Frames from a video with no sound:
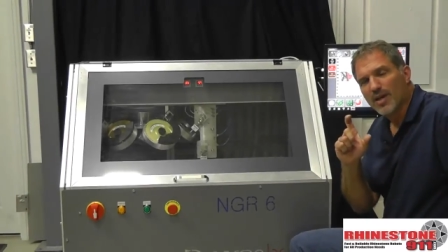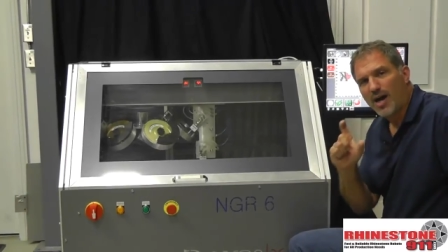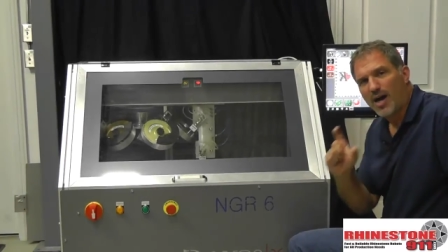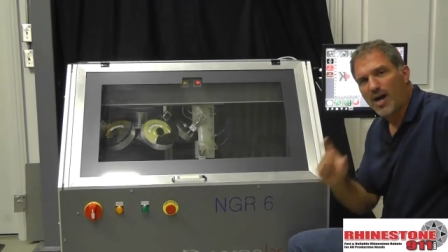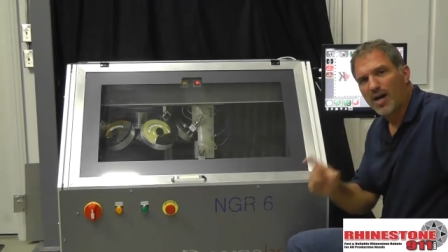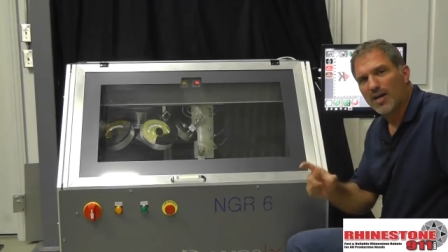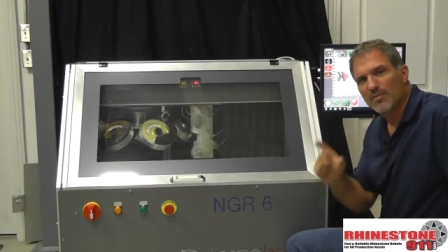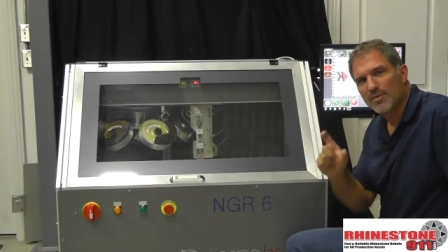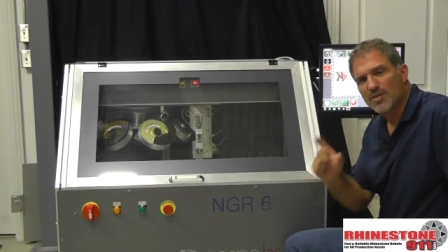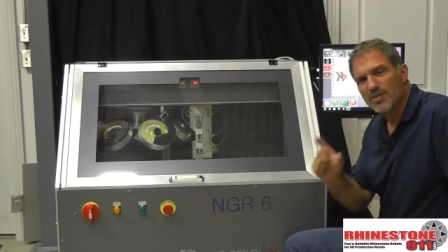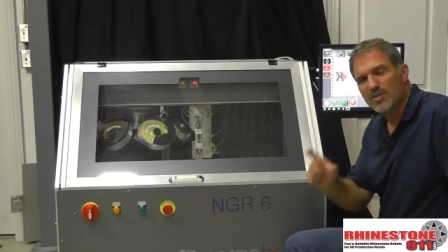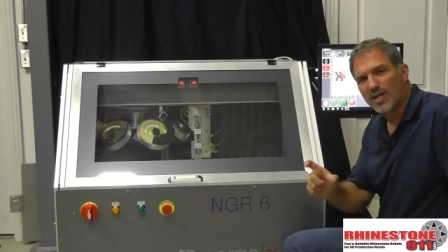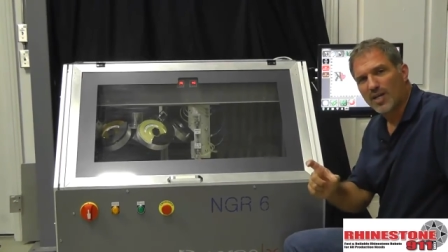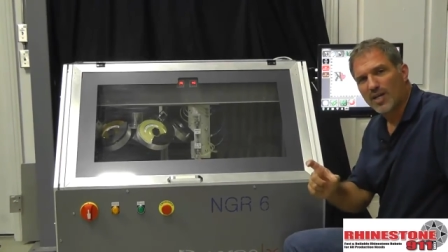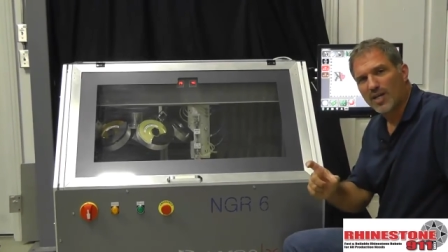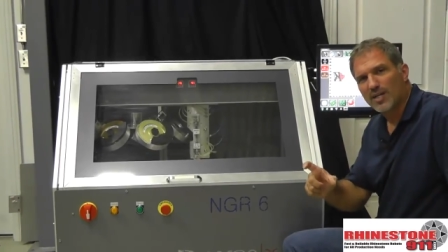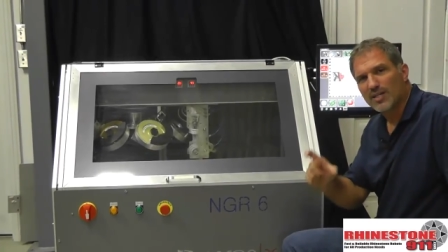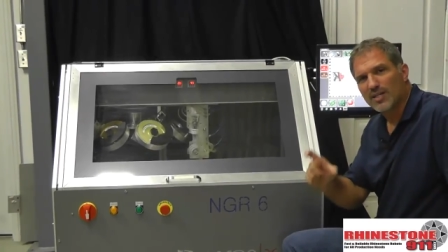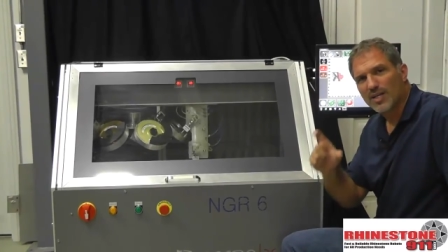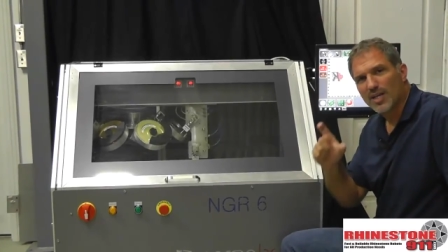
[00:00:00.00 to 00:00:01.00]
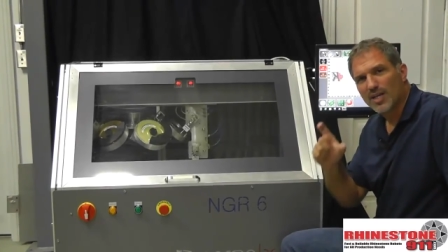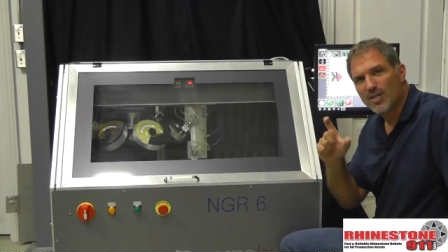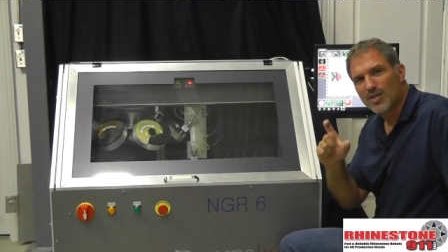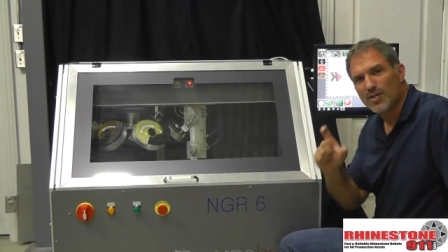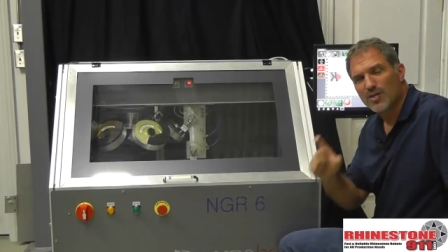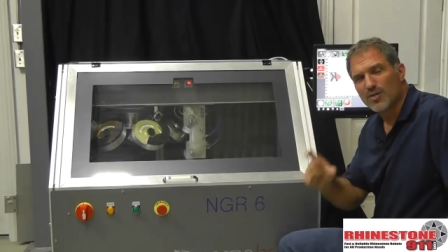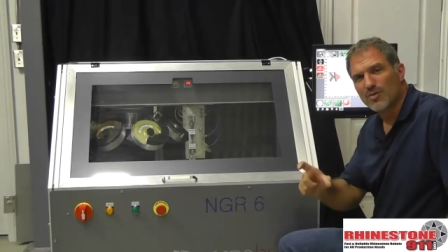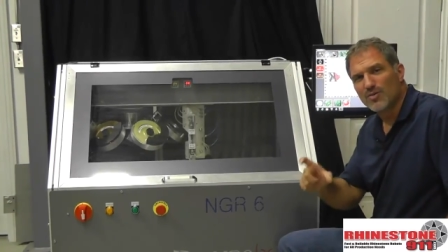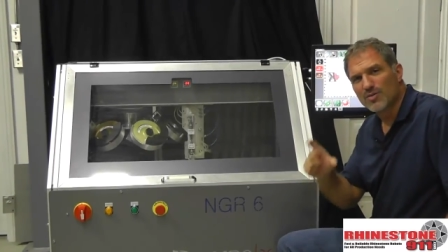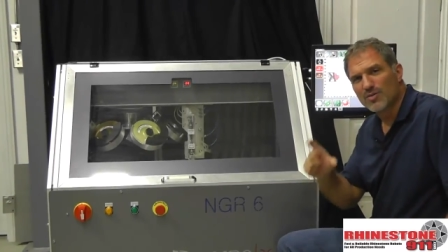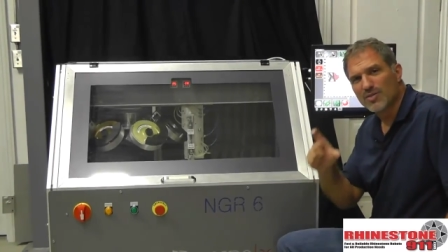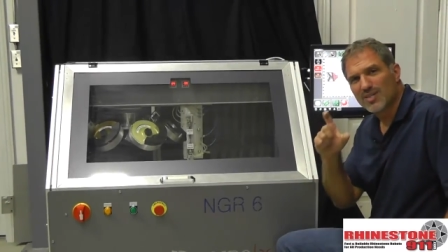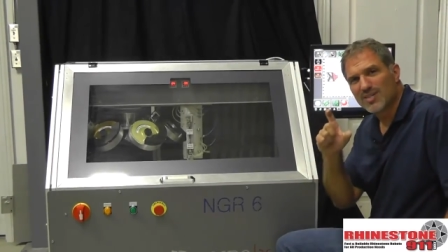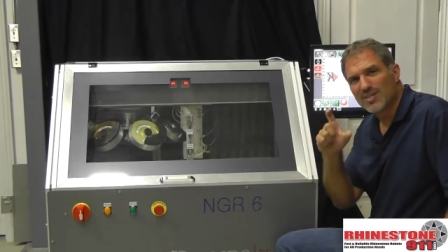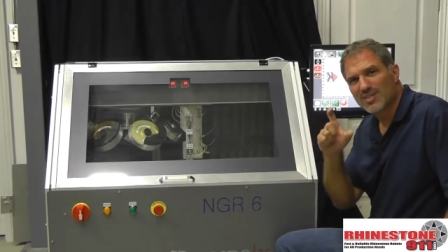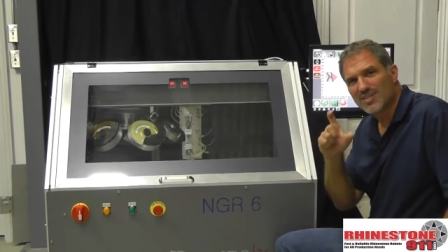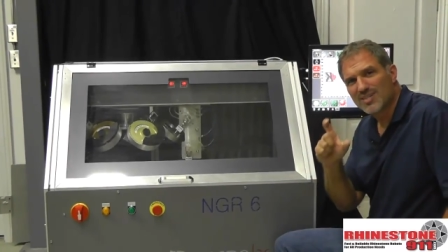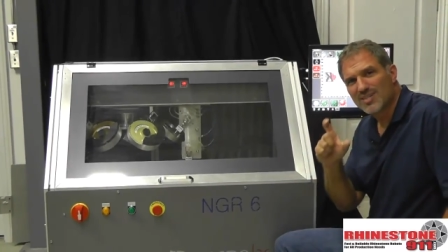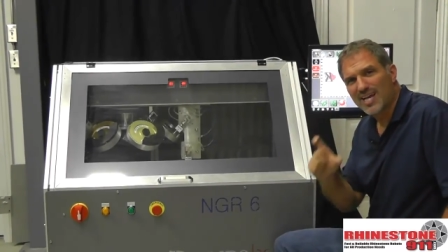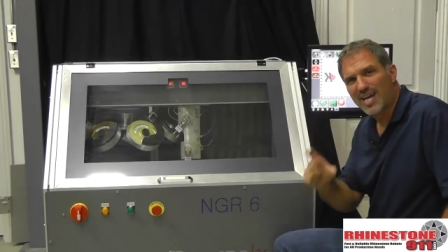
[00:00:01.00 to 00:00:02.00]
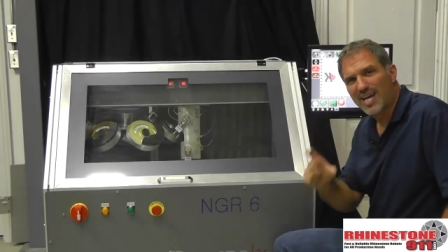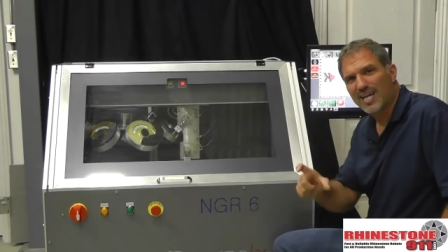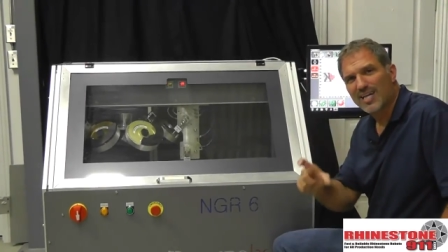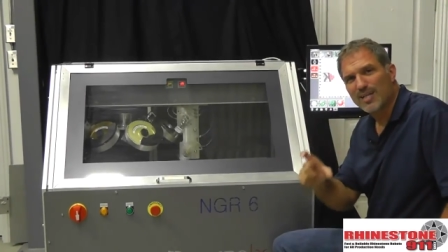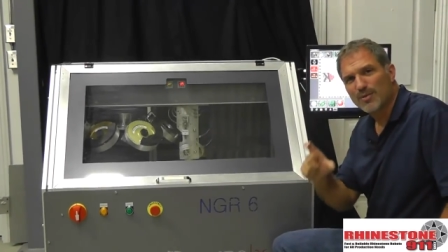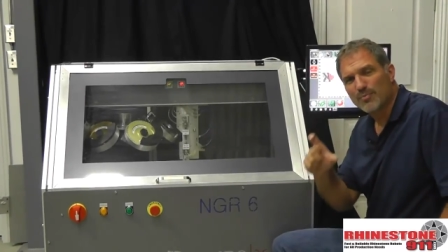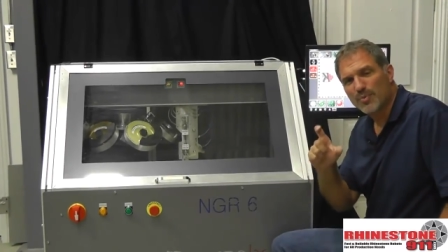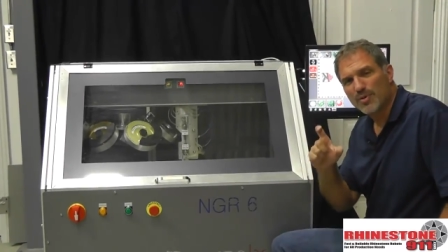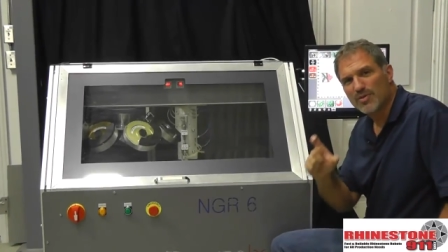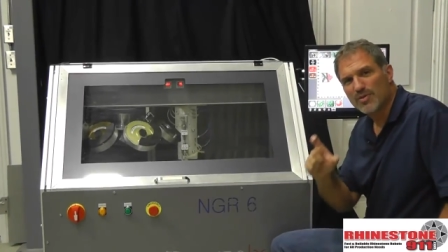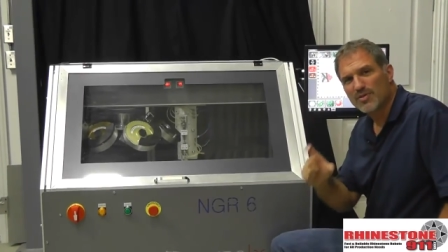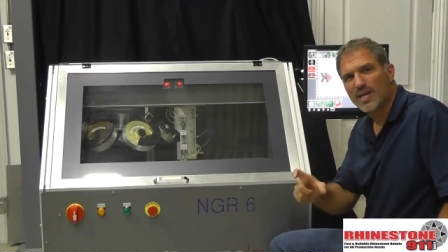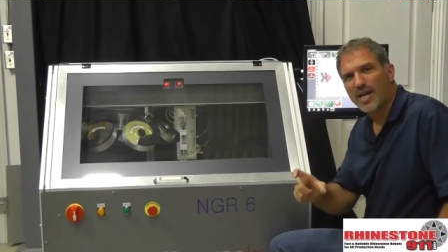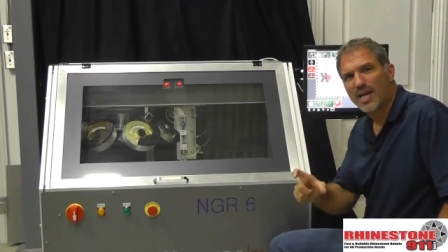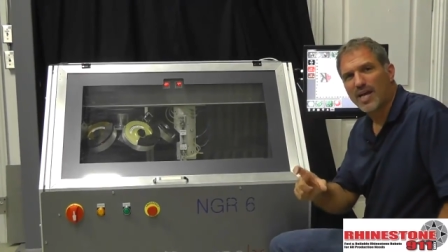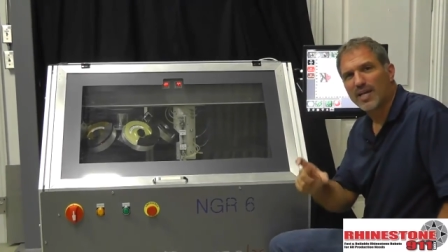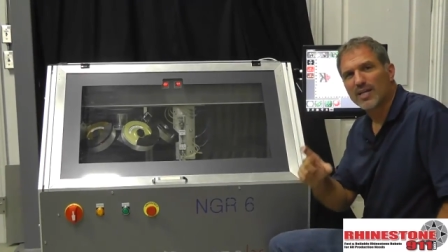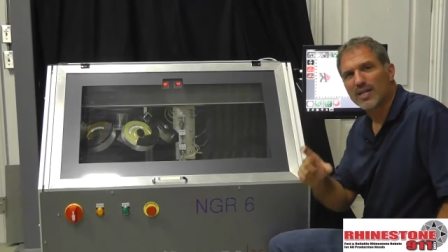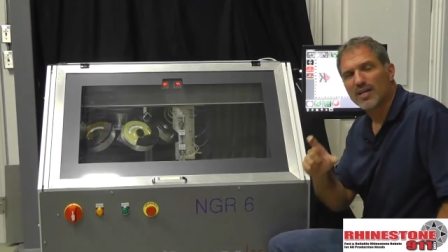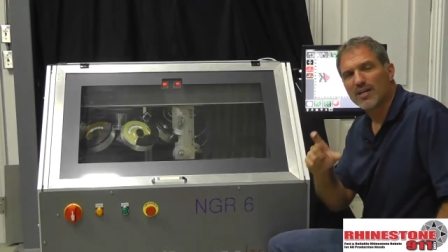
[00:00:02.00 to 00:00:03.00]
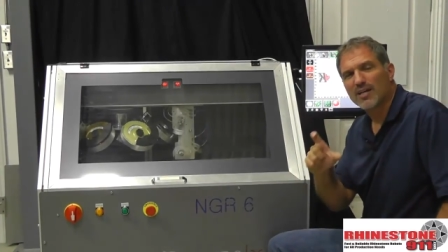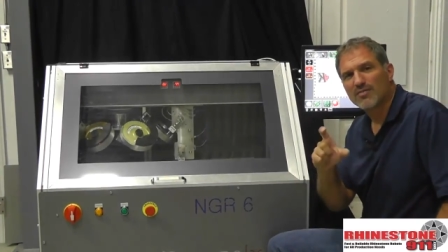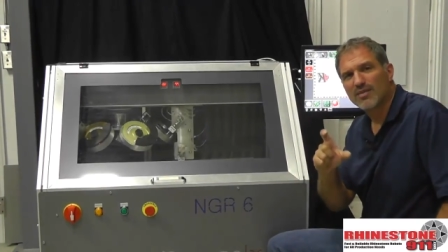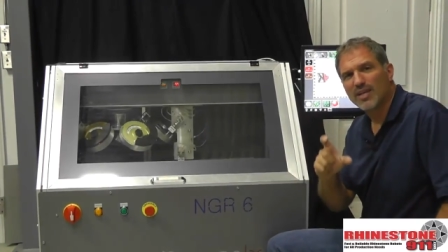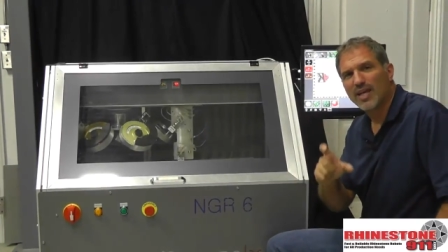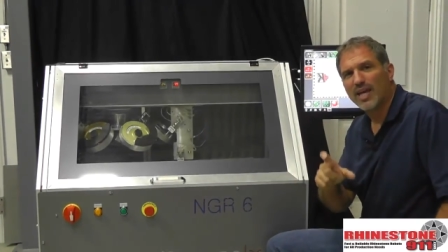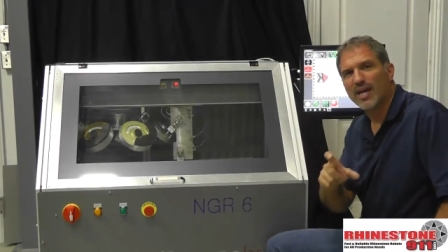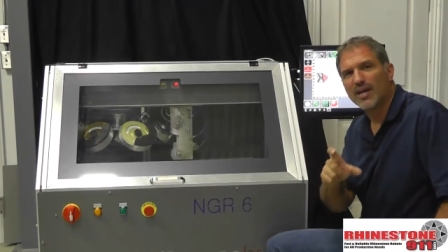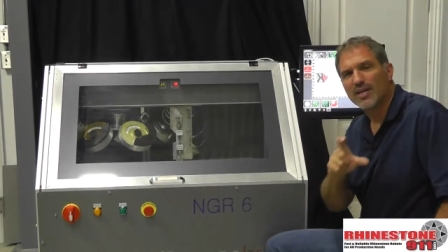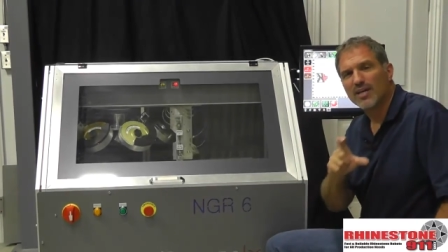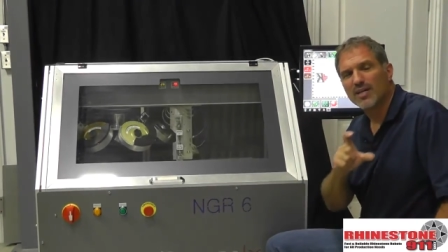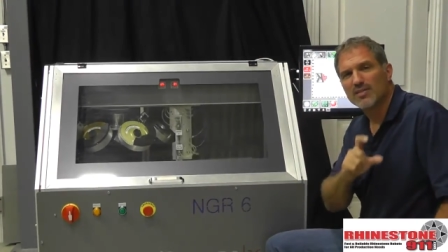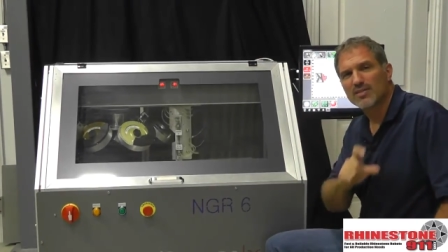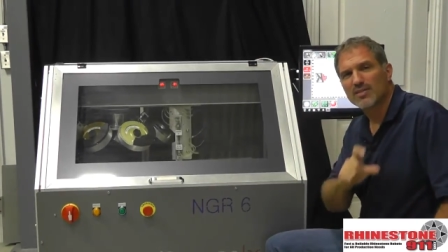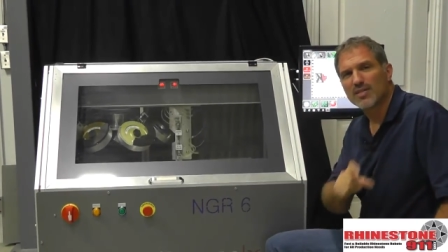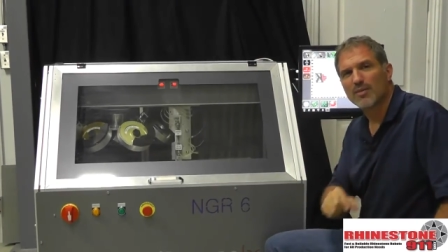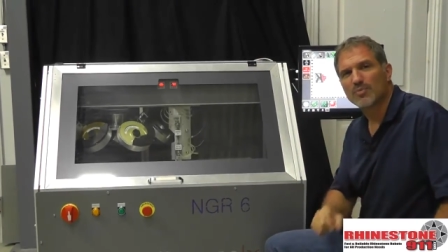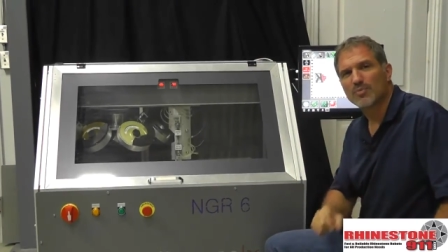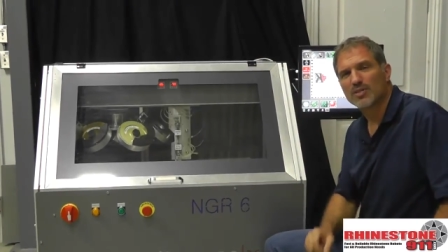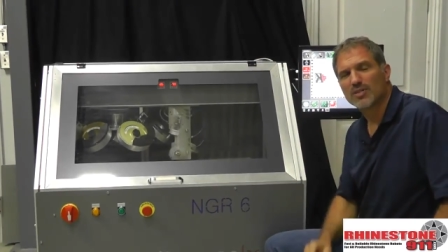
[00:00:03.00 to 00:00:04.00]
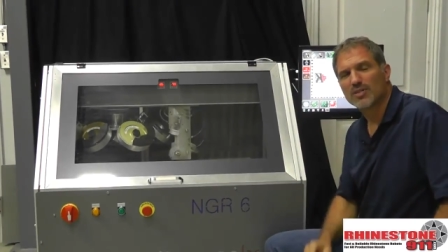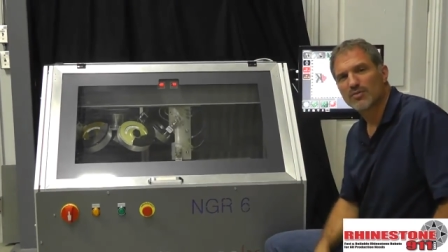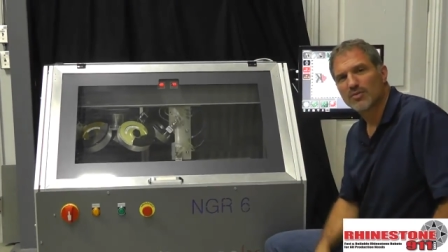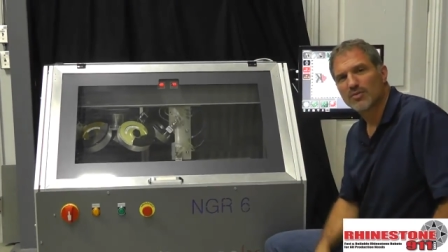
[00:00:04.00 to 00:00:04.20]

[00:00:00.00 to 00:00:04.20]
Our machine uses 10% of the air consumption of